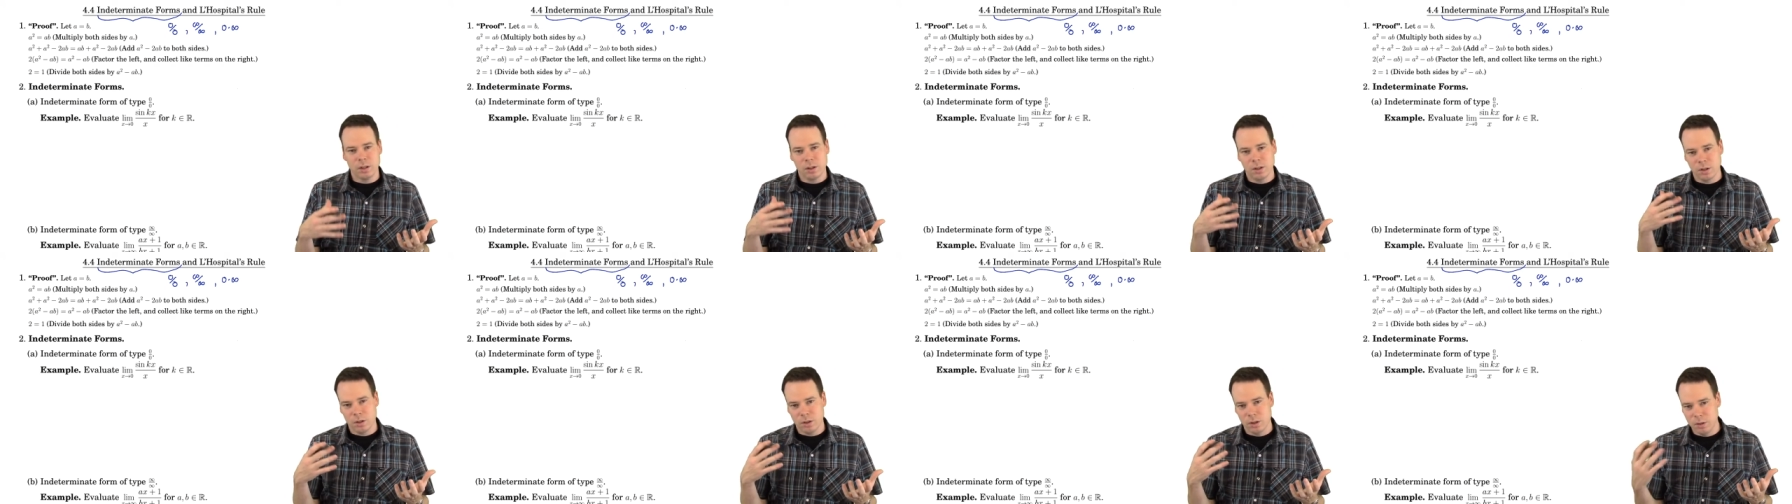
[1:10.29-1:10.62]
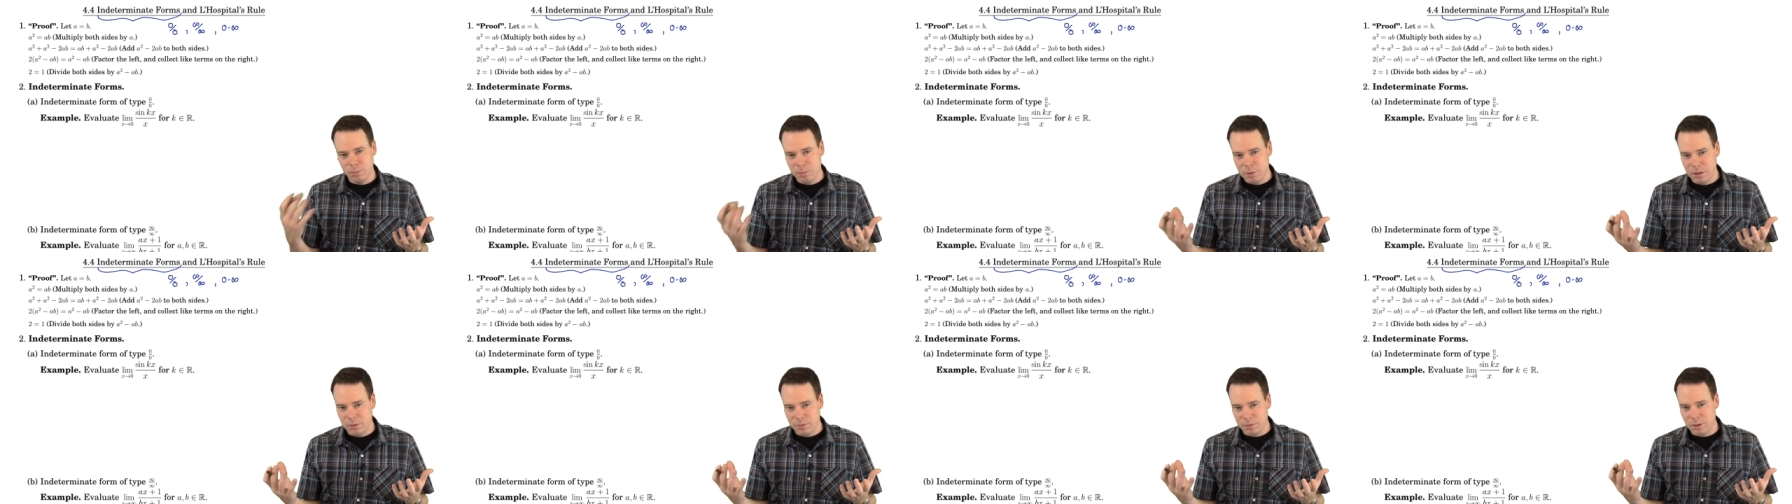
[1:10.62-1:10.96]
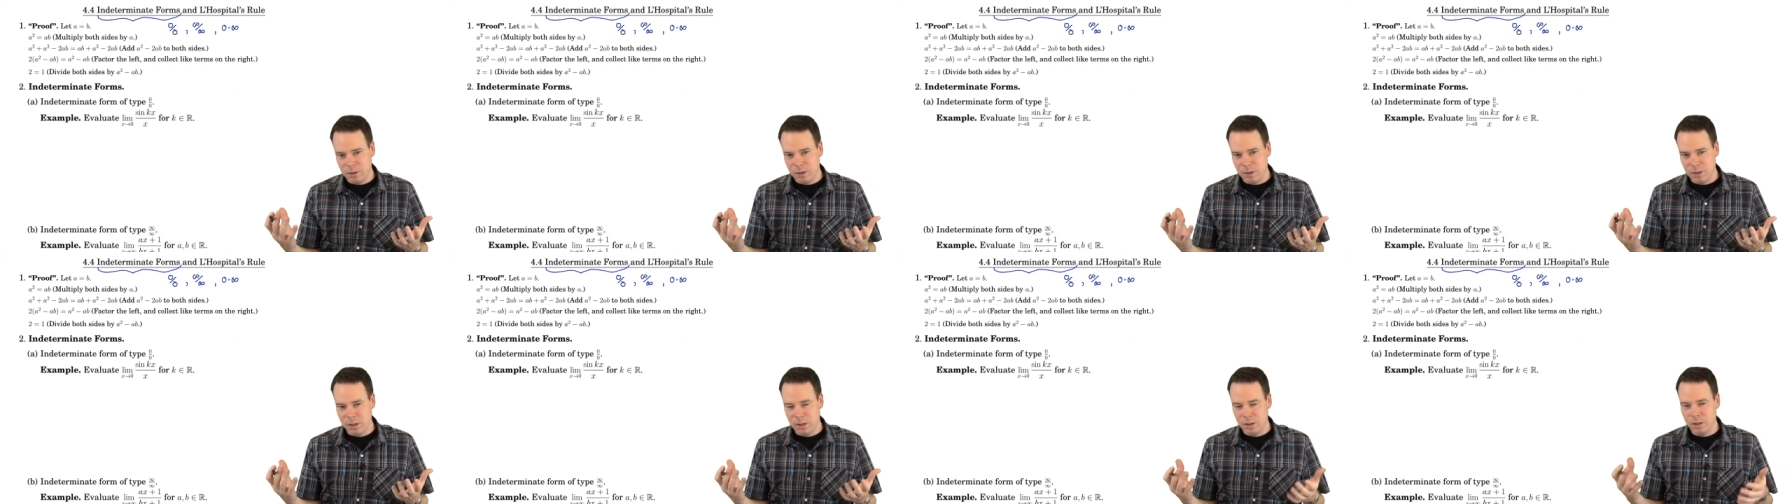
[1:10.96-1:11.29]
could be
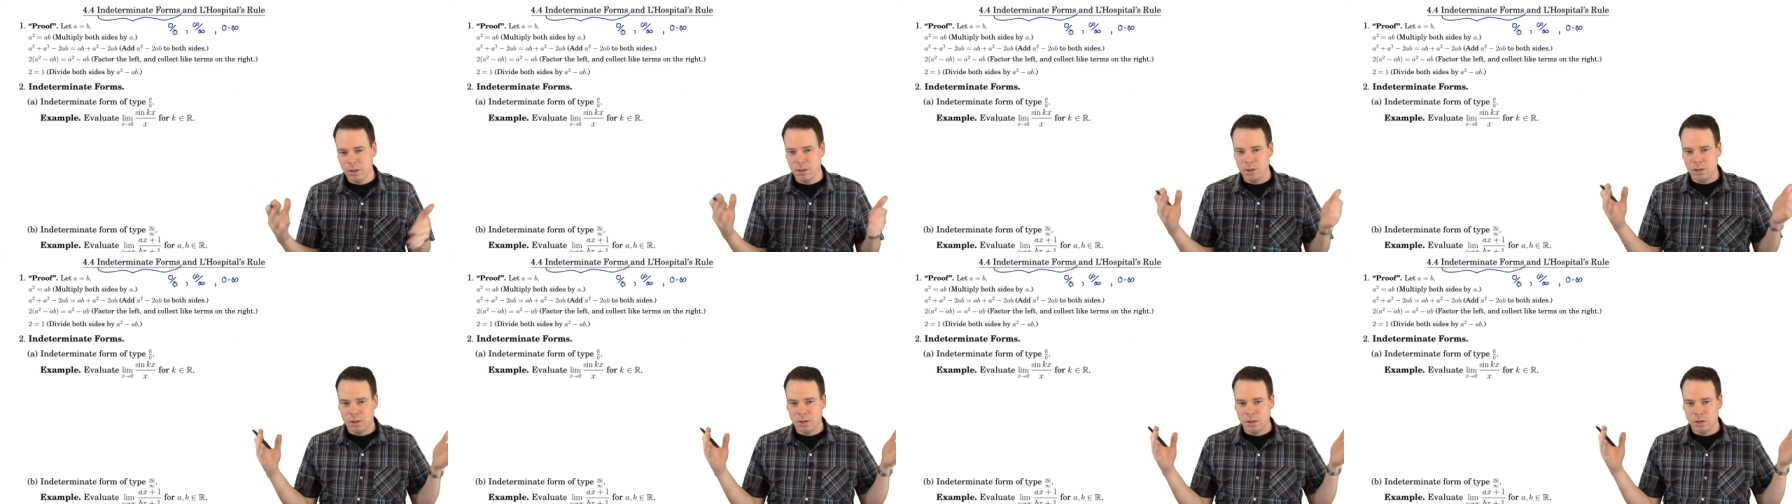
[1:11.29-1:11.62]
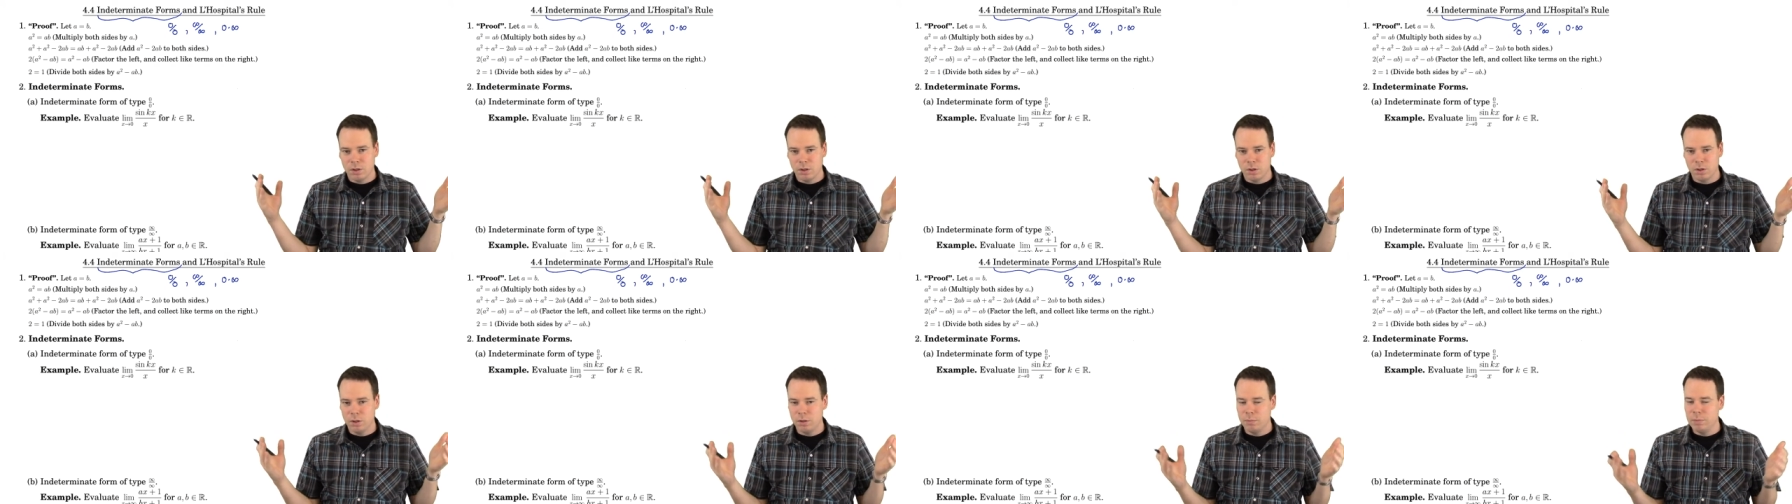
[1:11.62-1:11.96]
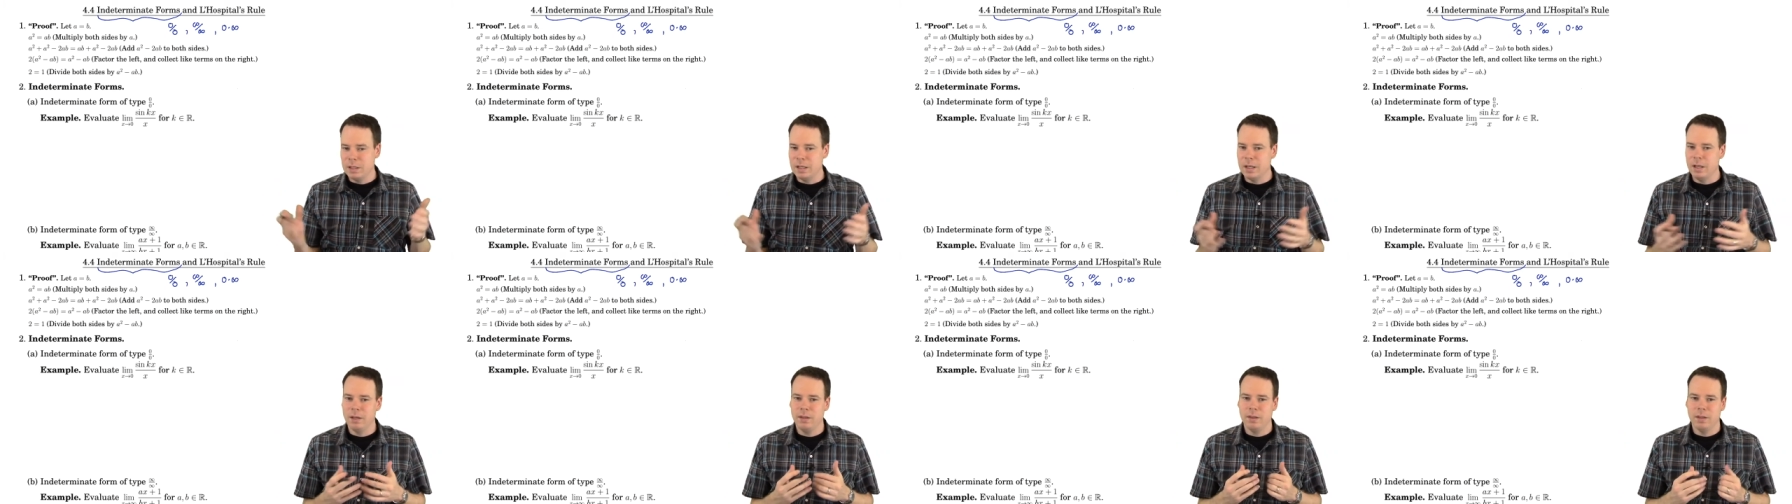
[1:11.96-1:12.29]
infinity, could
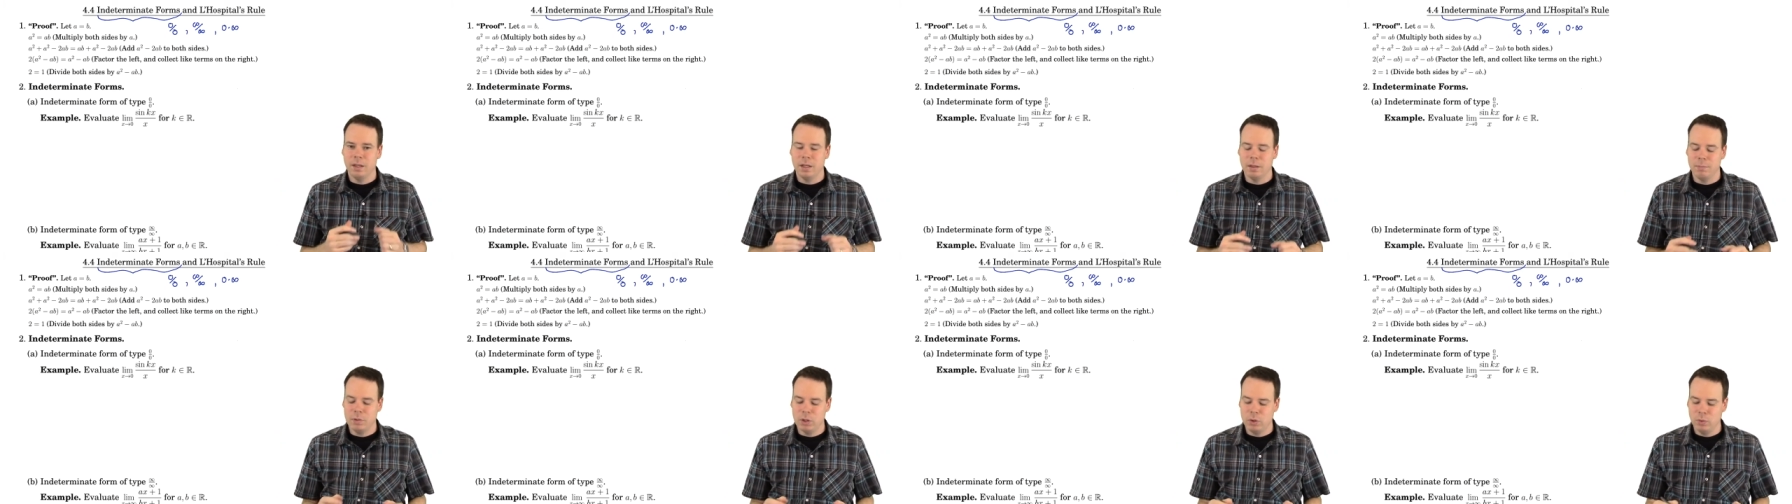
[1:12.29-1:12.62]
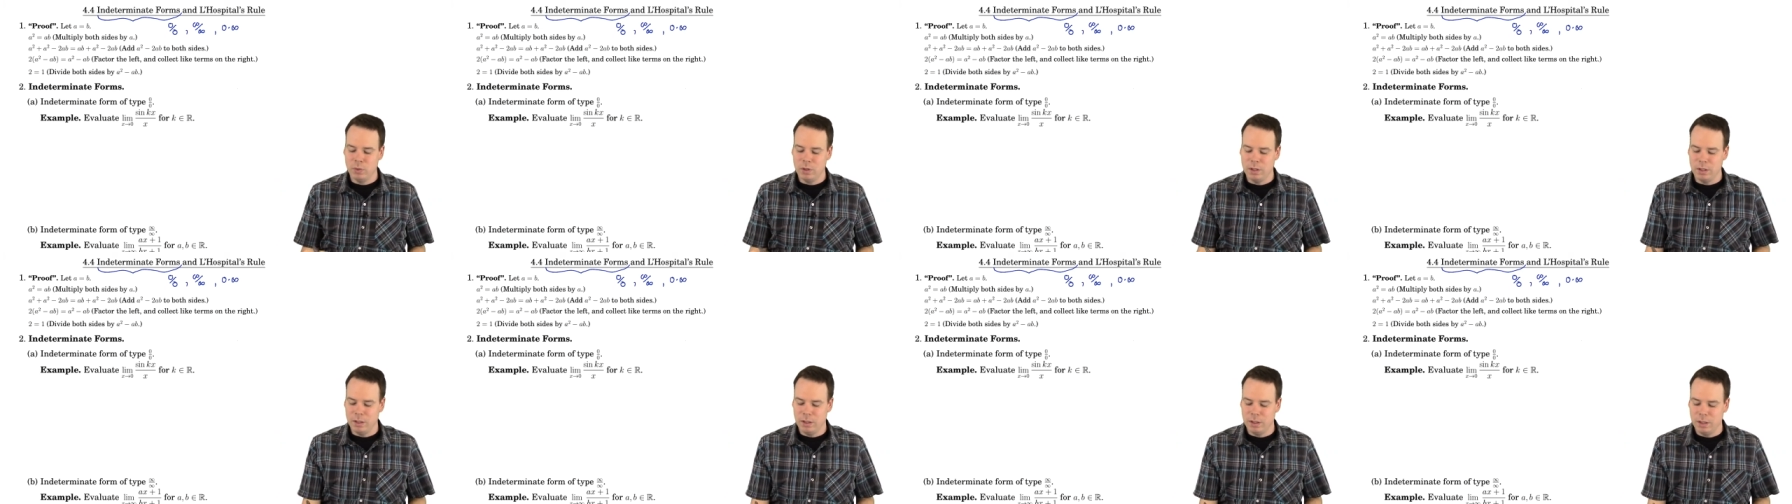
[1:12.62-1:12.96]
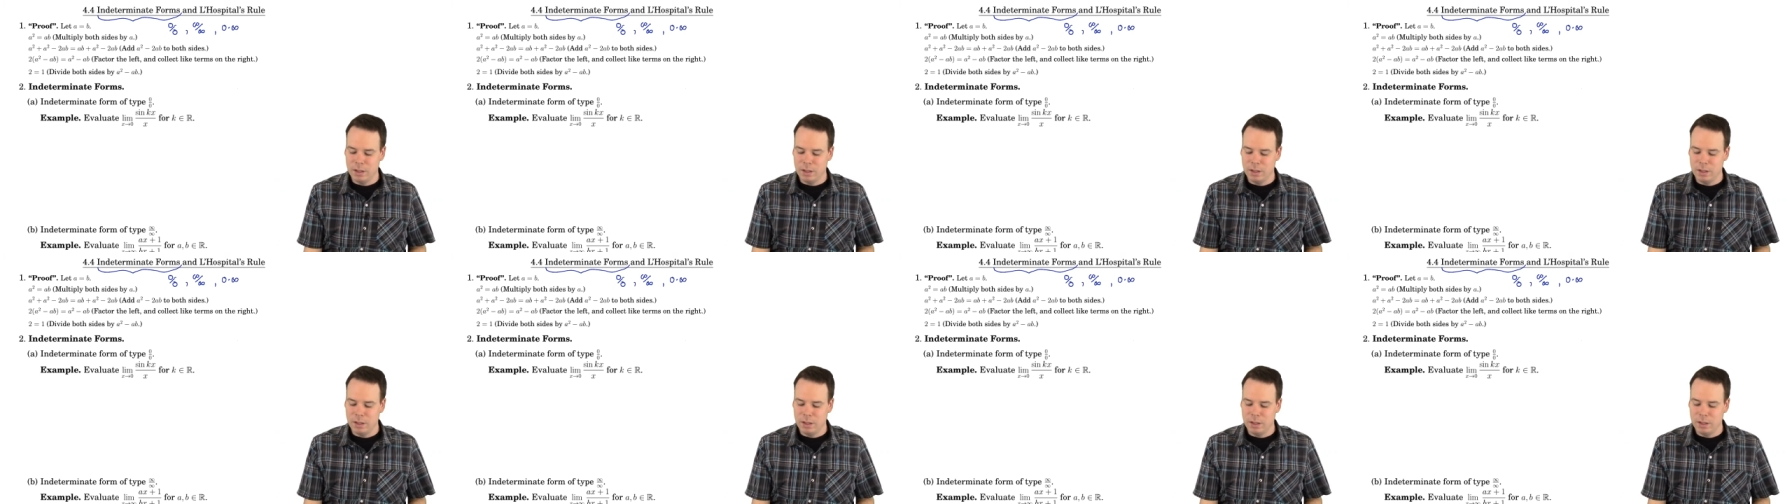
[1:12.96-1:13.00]
be anything in between.